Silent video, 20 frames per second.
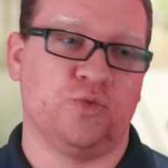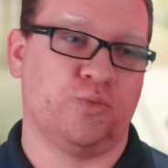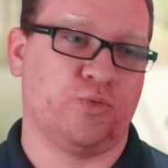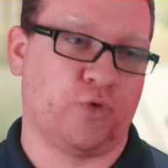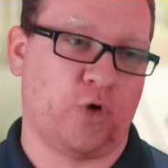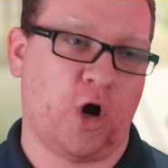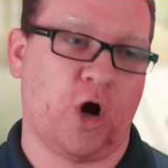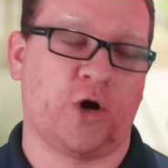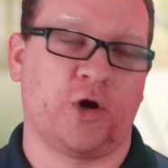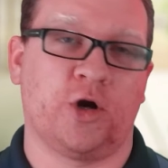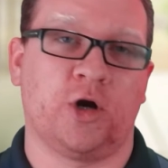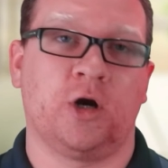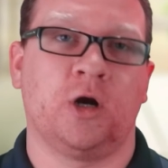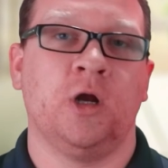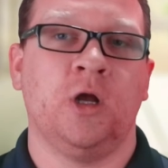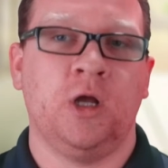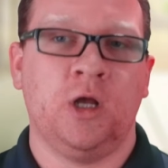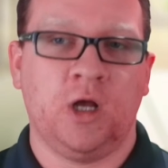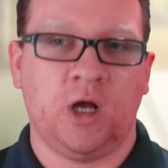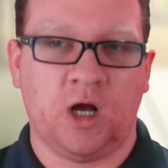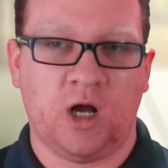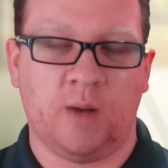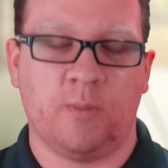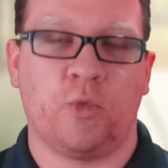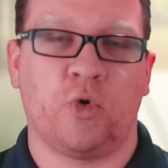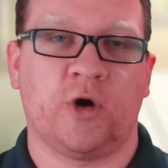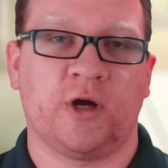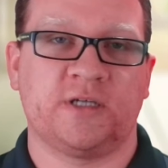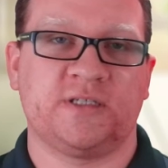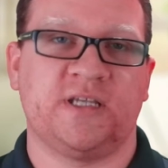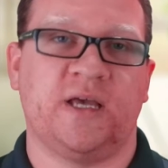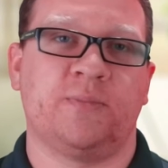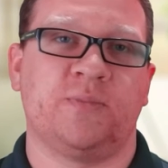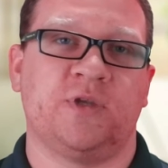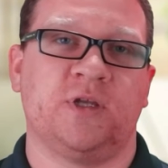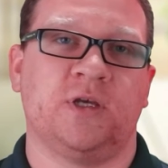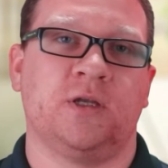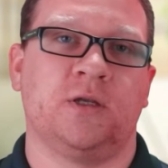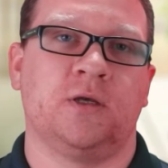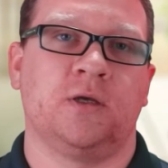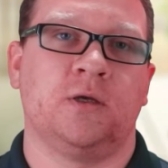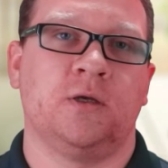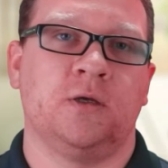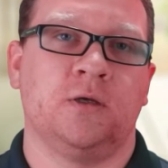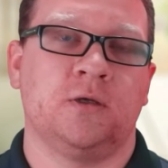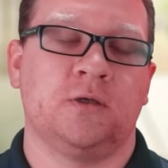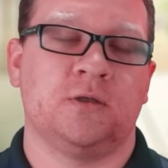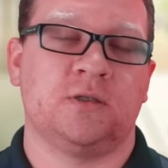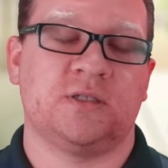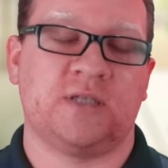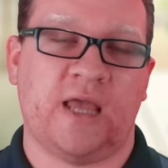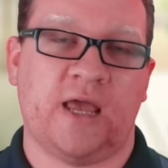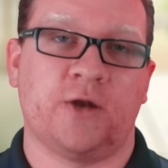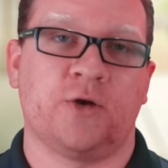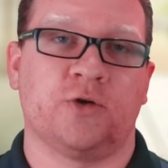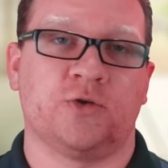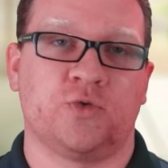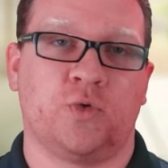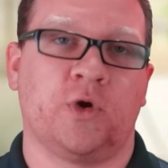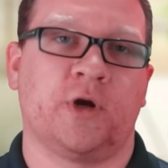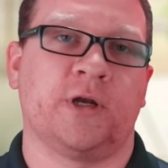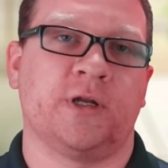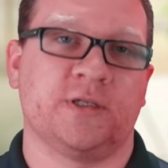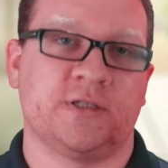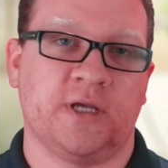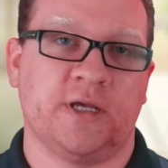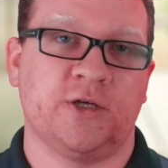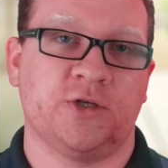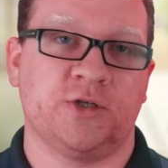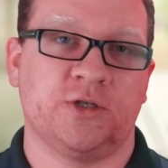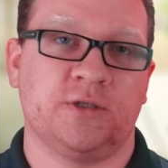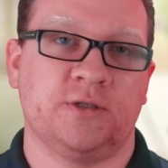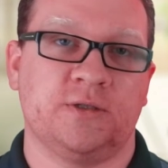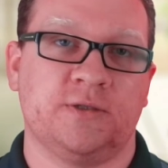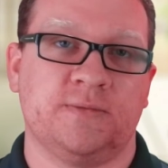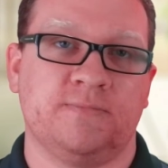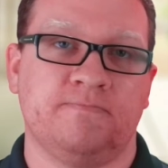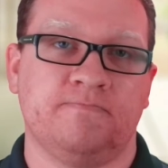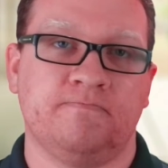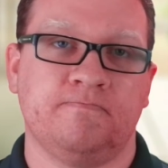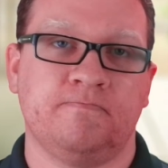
broader, uh, more accepted standards organizations